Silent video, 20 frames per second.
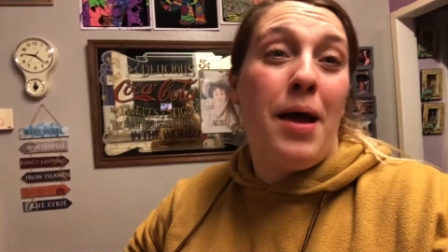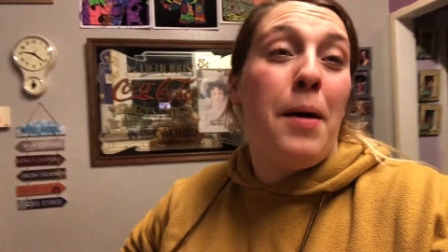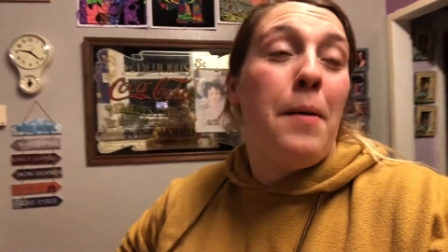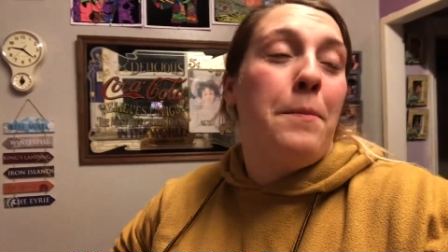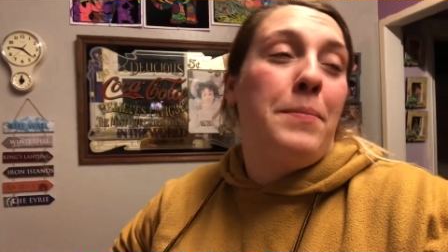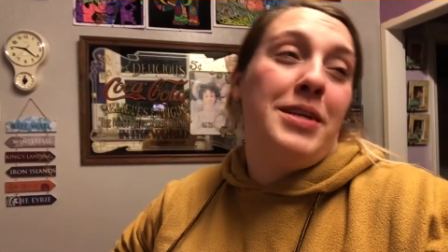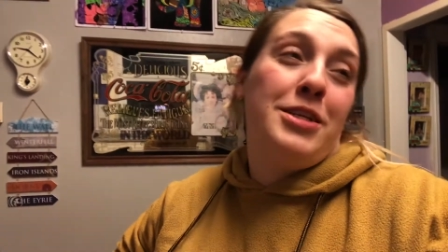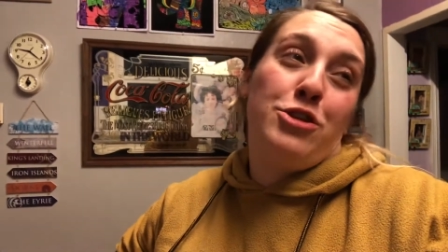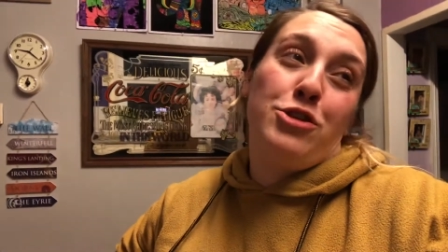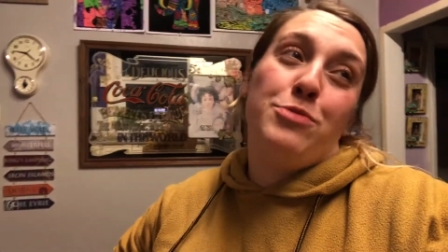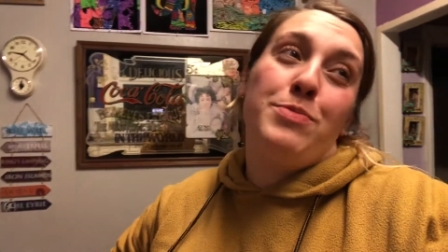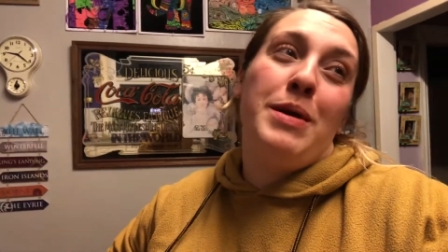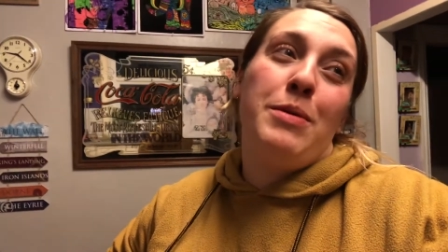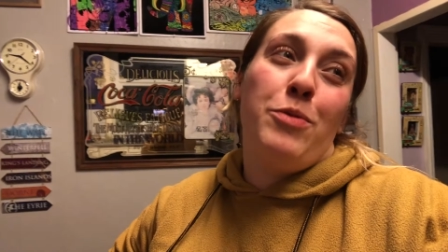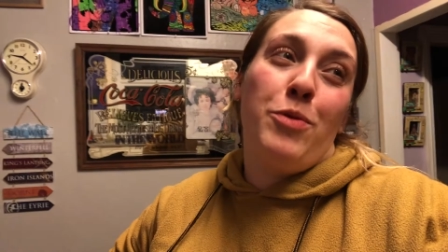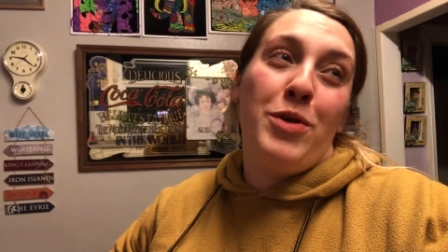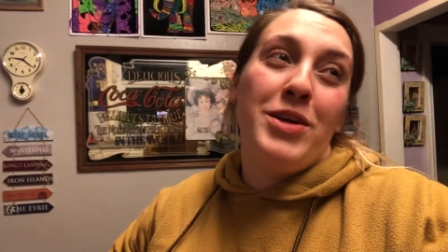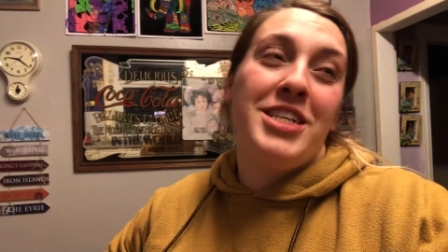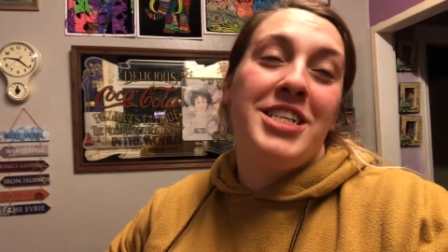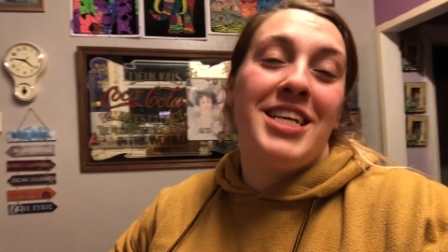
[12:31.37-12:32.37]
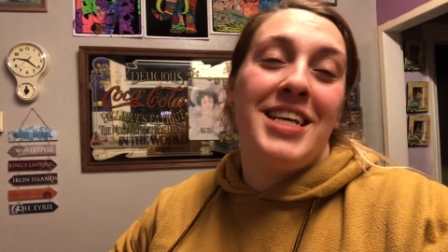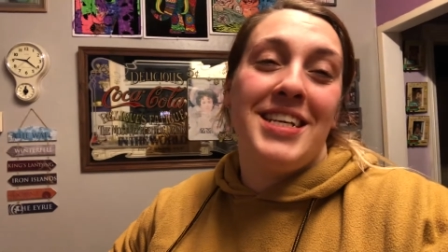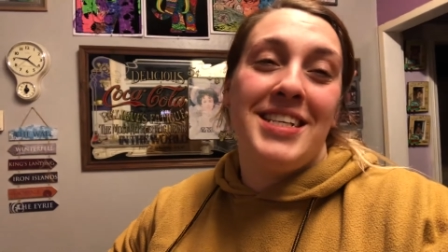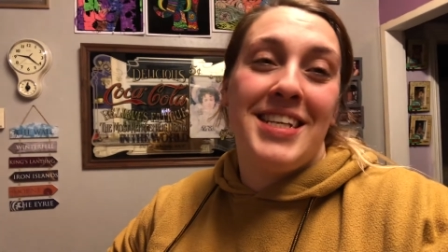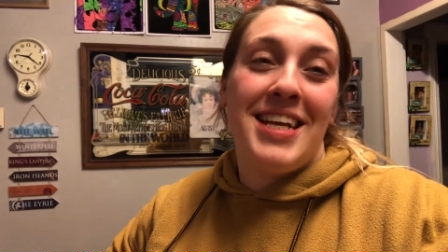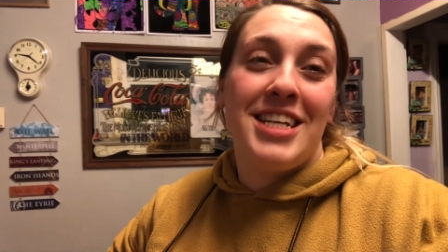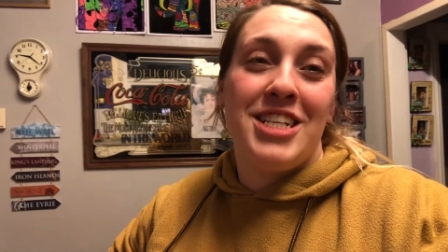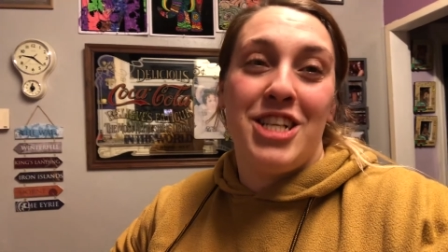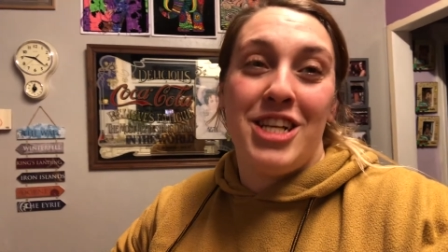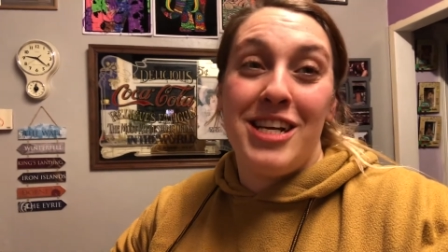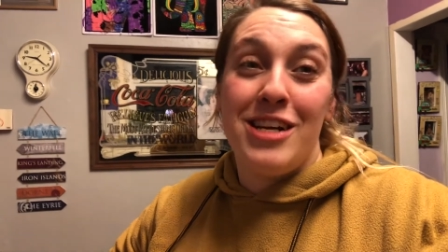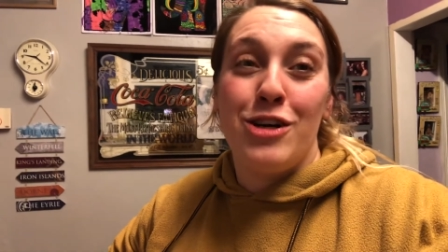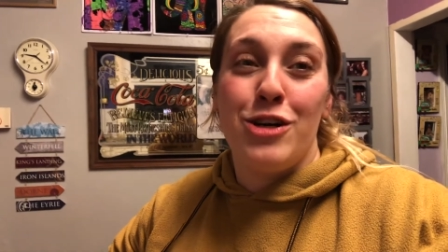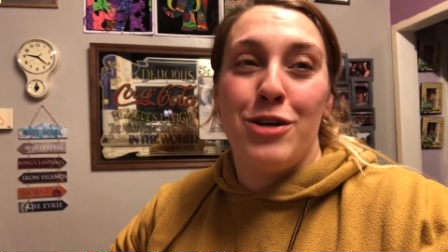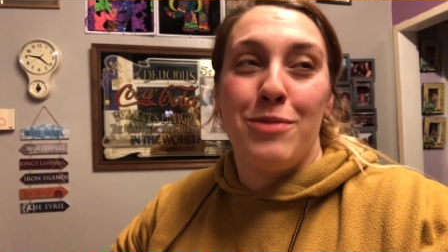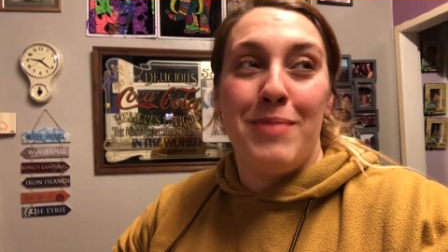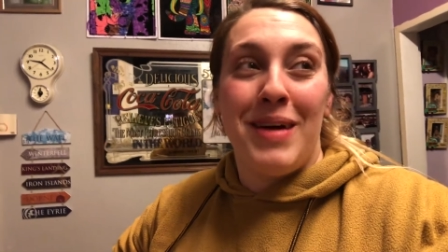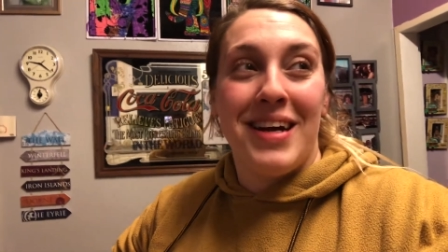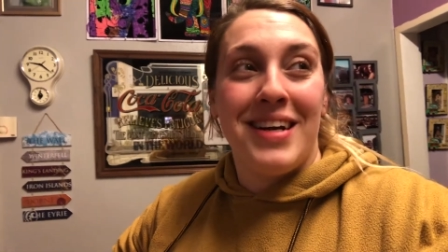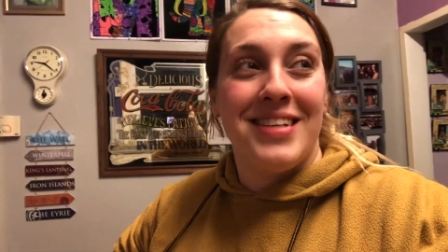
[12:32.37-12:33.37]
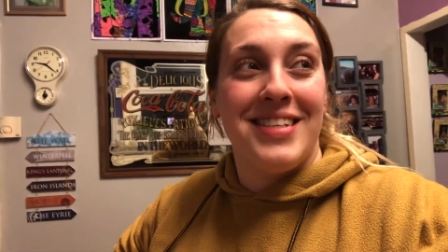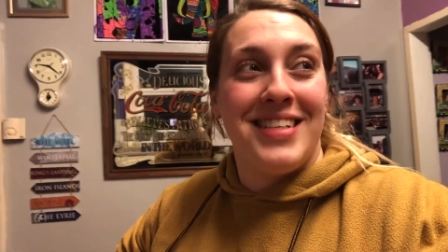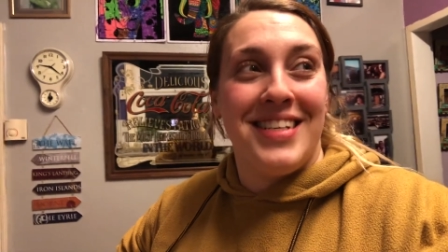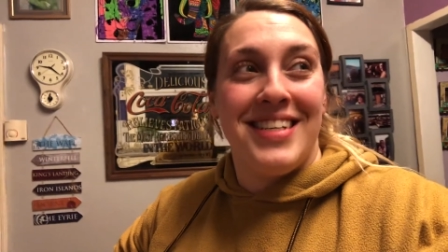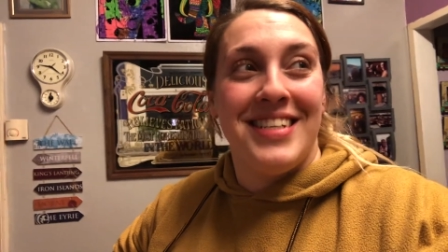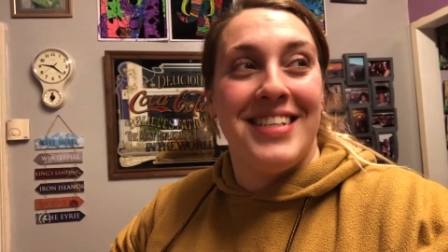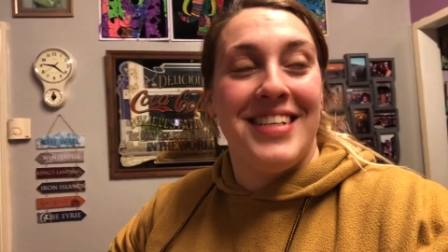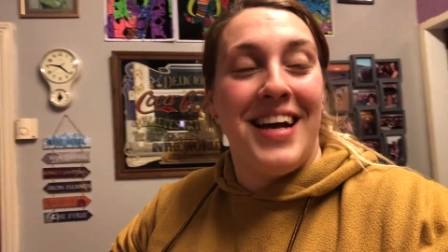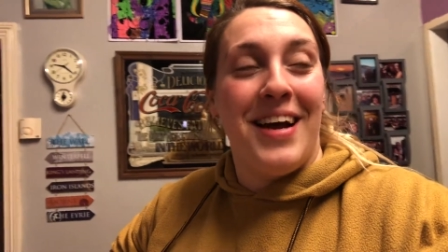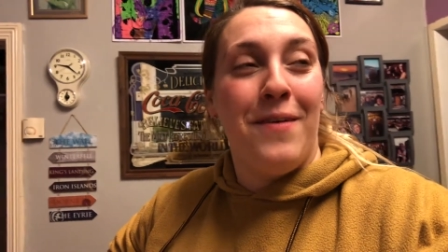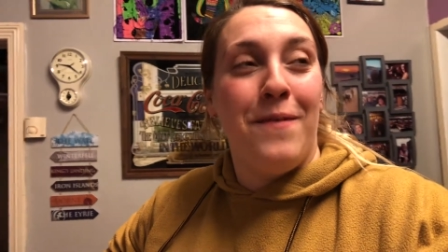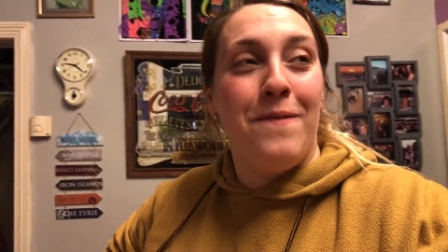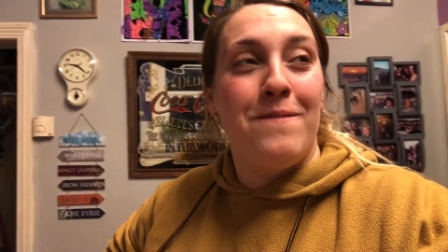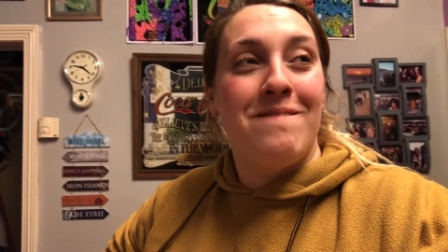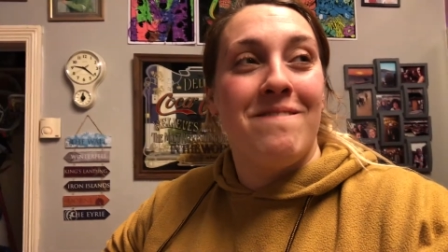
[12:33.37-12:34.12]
But it does make me want to taste that Cheeto mac and cheese now.